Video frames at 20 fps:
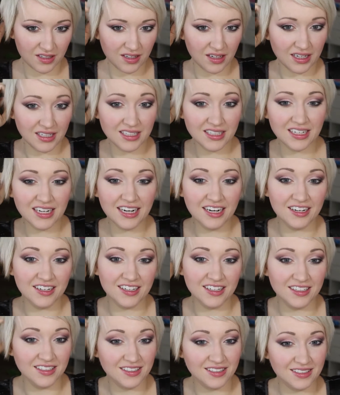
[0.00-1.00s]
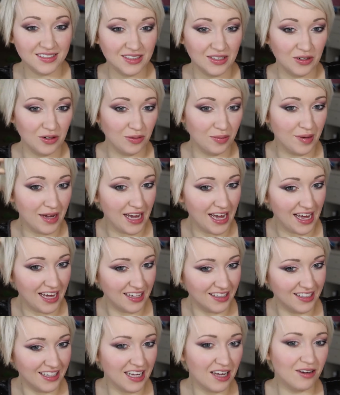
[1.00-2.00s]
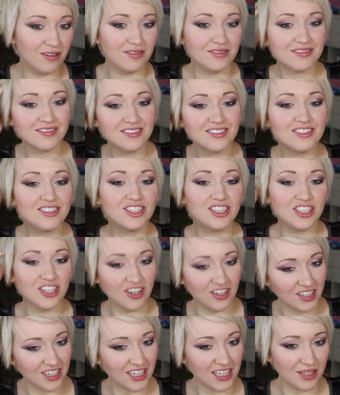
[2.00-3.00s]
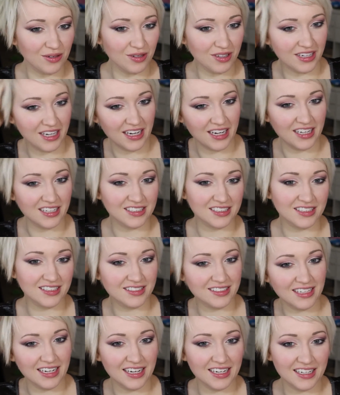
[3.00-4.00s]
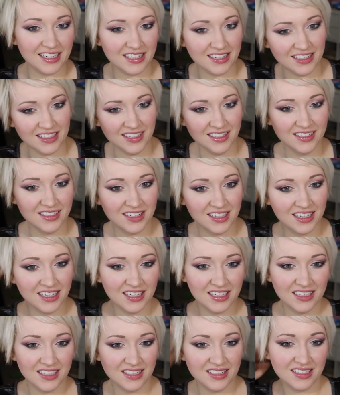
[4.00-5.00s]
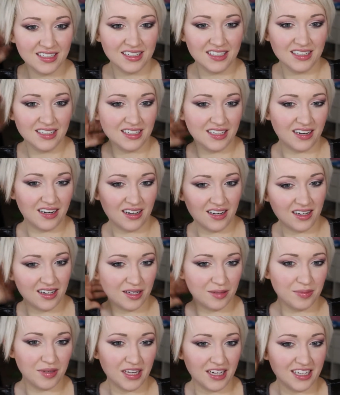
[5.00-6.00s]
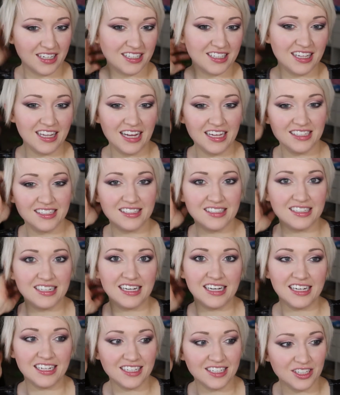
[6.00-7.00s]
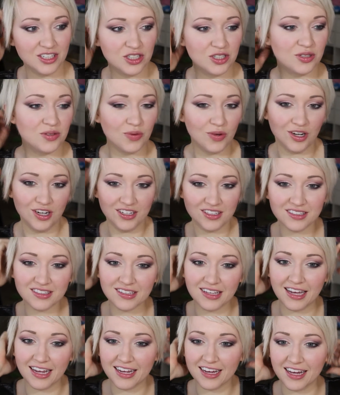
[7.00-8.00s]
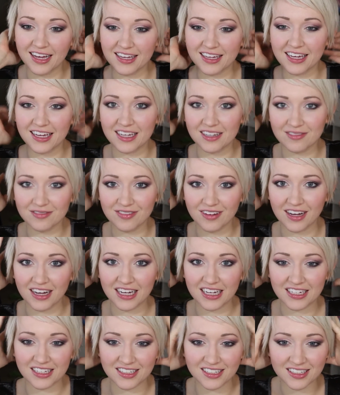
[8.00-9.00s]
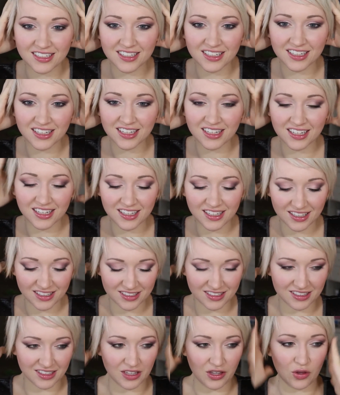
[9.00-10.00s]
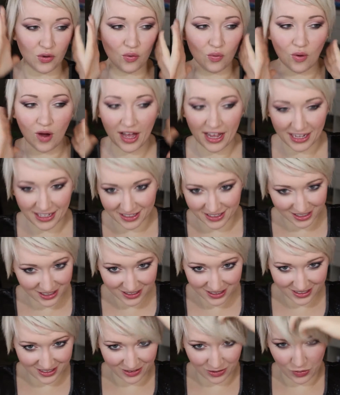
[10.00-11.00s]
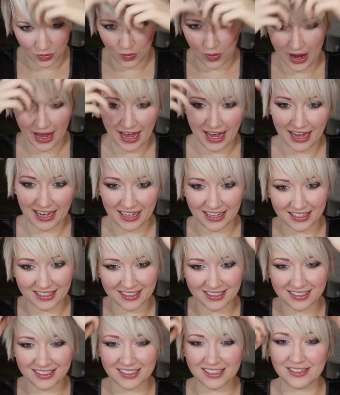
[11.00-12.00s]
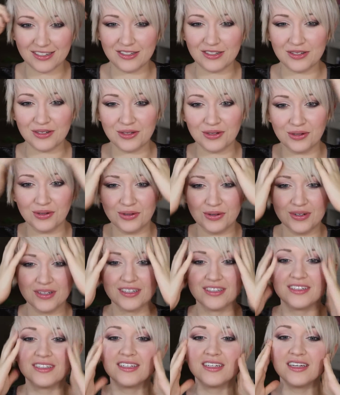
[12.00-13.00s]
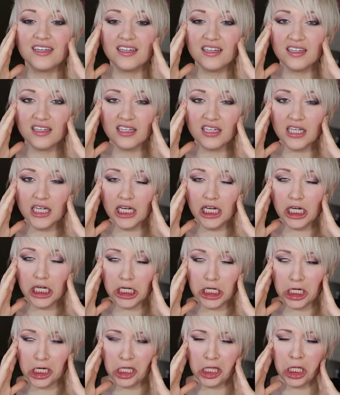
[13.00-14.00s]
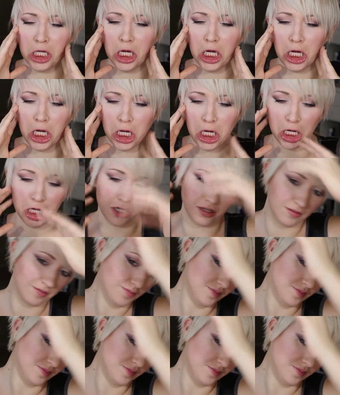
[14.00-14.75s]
I need a haircut so bad. Look how chunky we're getting on the side here. I'm getting to that stage where it's like I can't find the right way to do anything.